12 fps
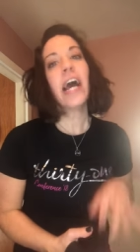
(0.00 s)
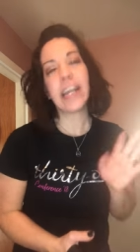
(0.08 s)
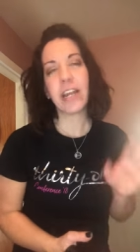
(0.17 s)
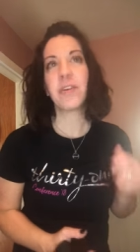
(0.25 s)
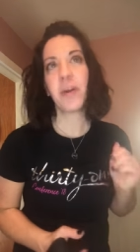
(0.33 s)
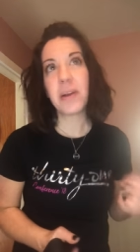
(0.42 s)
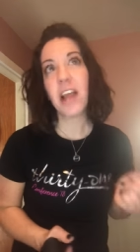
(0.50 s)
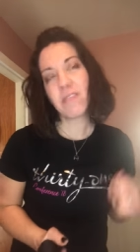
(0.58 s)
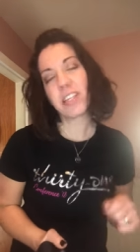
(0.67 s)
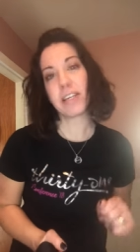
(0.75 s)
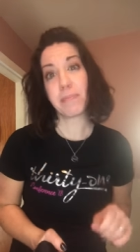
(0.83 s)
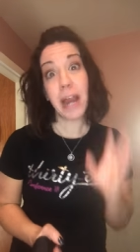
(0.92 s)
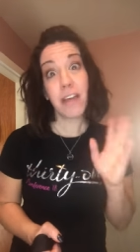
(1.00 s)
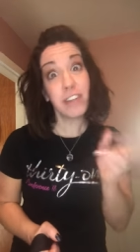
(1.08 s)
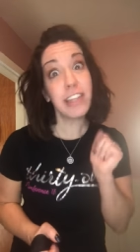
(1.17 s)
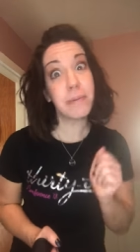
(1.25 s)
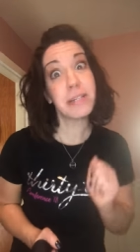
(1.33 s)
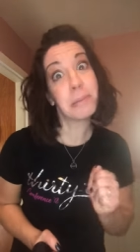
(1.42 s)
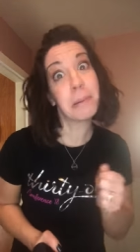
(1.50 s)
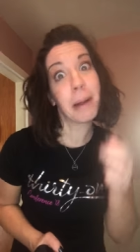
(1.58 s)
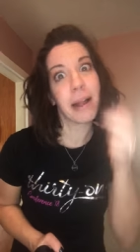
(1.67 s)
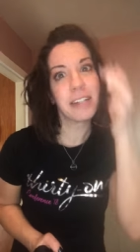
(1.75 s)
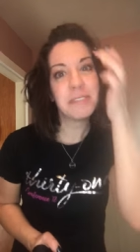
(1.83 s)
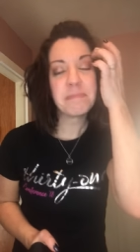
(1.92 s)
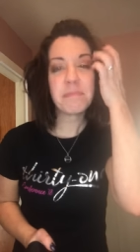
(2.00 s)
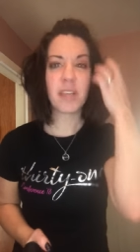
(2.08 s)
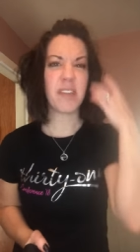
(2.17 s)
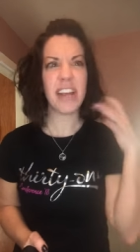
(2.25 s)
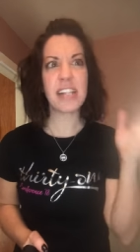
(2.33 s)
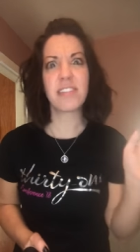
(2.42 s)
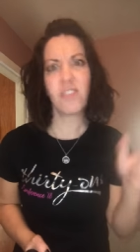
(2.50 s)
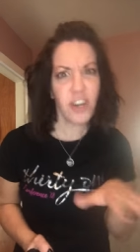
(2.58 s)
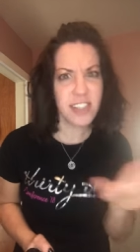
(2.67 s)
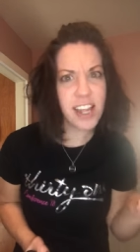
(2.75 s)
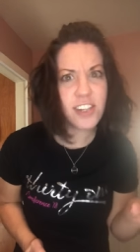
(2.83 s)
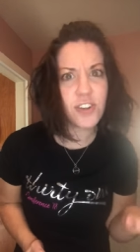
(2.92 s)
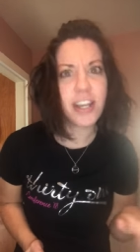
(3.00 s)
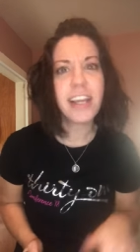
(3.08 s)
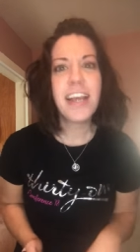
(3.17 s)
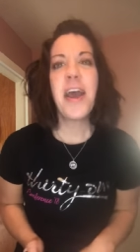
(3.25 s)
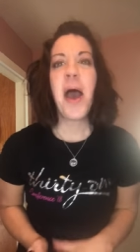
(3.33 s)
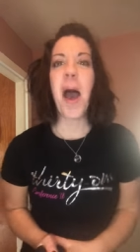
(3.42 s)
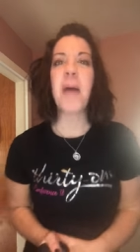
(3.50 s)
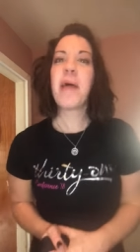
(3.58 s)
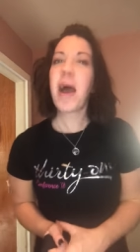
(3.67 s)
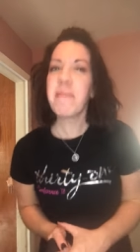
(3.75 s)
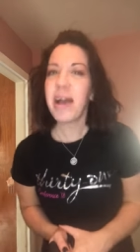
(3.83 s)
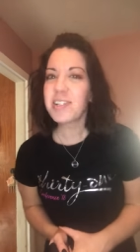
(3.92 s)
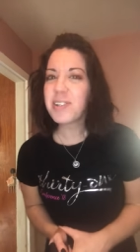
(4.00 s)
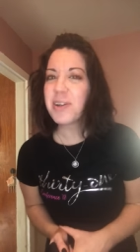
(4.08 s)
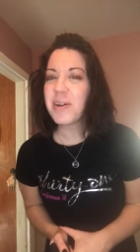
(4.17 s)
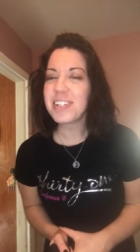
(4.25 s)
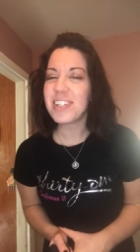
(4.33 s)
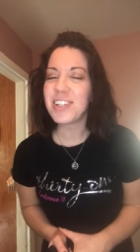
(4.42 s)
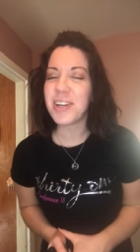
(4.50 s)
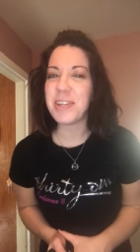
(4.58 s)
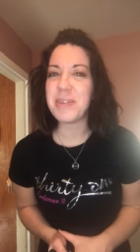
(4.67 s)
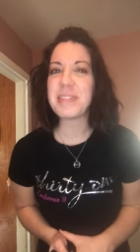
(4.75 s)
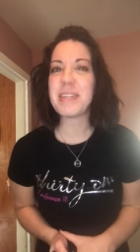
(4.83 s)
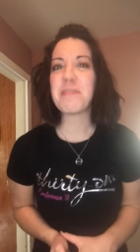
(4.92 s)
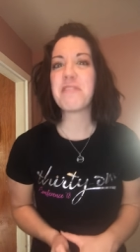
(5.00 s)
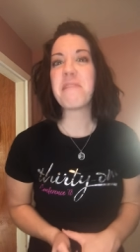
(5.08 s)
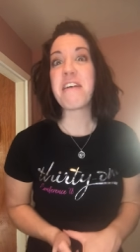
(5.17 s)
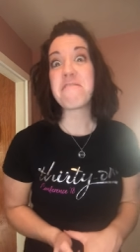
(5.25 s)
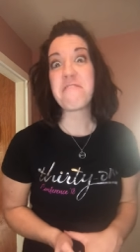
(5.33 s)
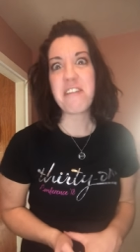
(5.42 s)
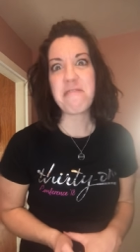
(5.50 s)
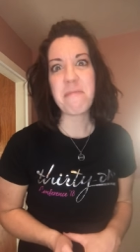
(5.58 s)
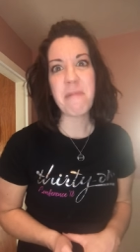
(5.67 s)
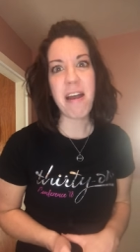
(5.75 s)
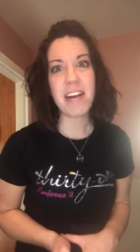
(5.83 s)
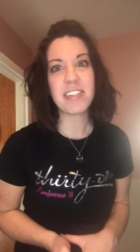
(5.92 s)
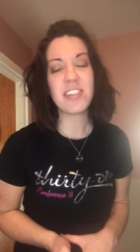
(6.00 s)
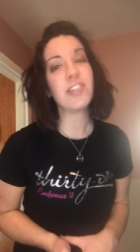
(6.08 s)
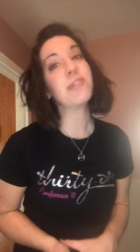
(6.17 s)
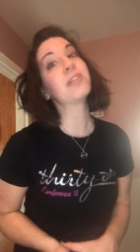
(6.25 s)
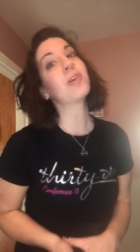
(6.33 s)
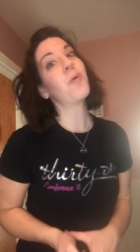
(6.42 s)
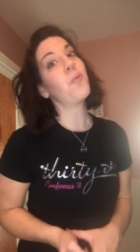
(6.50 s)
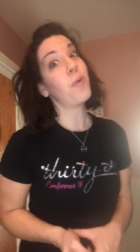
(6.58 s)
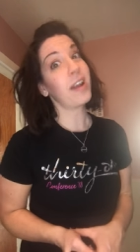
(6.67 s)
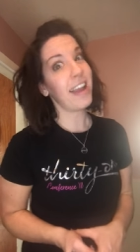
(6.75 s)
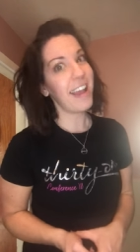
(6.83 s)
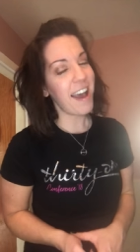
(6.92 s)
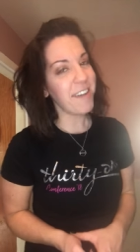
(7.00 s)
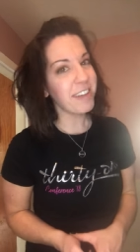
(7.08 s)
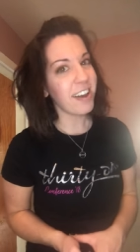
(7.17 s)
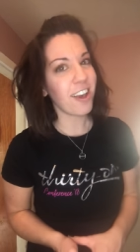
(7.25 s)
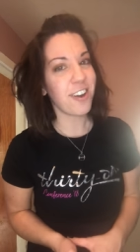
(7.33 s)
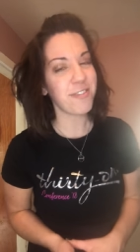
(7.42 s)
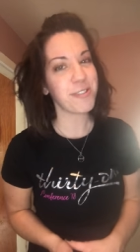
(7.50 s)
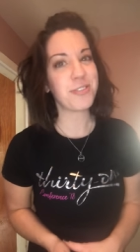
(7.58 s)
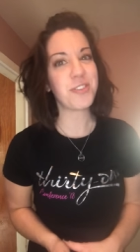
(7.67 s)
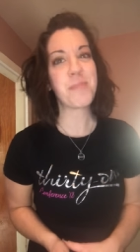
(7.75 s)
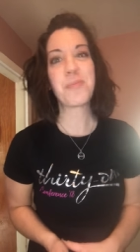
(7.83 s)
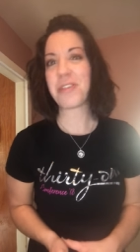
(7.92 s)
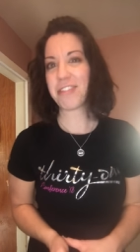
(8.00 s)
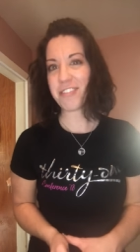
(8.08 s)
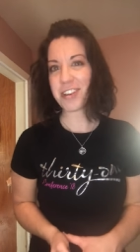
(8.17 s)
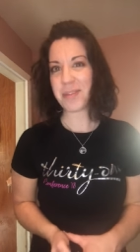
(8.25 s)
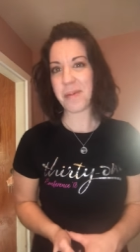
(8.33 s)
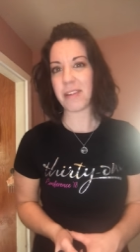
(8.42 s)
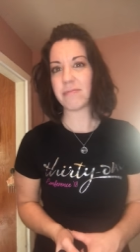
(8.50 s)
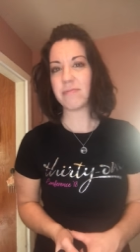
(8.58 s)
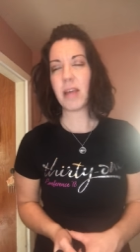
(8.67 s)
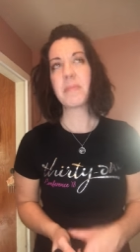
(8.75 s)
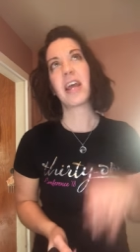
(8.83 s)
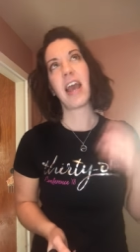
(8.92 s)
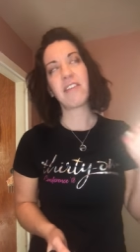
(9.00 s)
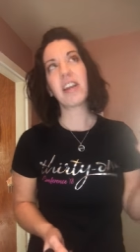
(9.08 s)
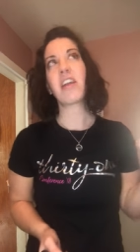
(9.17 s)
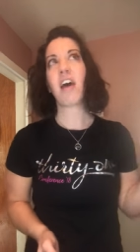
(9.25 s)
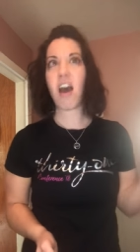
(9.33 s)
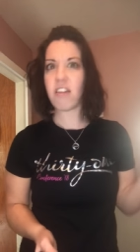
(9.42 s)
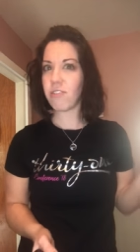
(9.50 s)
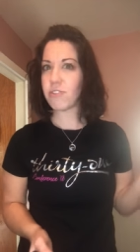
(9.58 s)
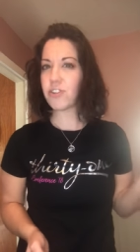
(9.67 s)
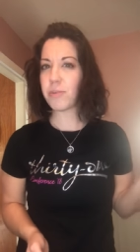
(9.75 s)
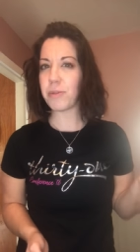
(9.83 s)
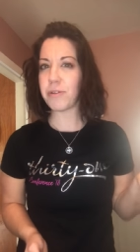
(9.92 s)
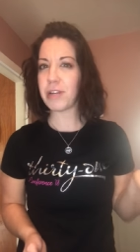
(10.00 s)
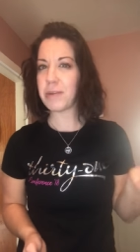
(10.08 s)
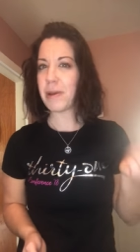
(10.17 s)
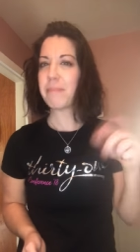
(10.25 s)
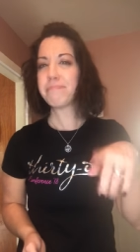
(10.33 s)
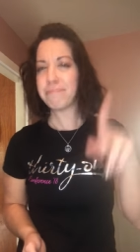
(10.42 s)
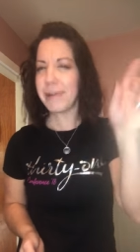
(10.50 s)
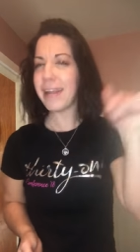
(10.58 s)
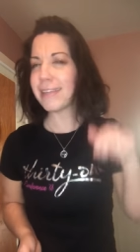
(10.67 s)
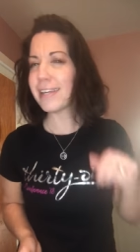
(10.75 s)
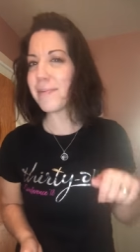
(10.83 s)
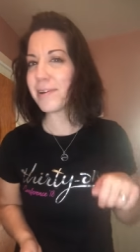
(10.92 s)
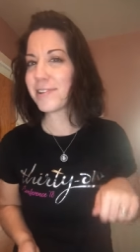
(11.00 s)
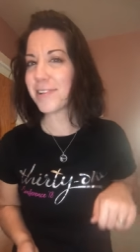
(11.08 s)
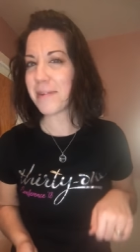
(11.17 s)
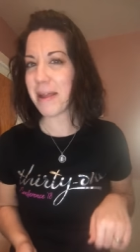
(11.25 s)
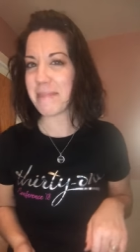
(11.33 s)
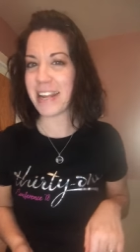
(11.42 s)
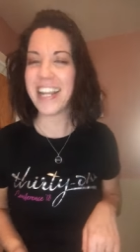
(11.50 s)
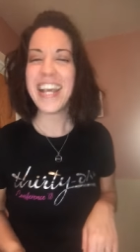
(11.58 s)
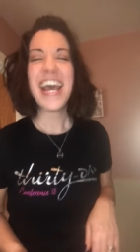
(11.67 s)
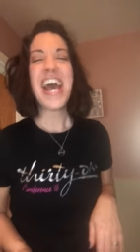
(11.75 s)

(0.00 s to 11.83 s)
I know, no we're not really, but I really wish we were. In fact, cross country. Um, I'm actually going to show you some of my favorite products to use when I have gone on a road trip with 31. I mean, I haven't gone on a road trip with 31, but I think you understand what I mean.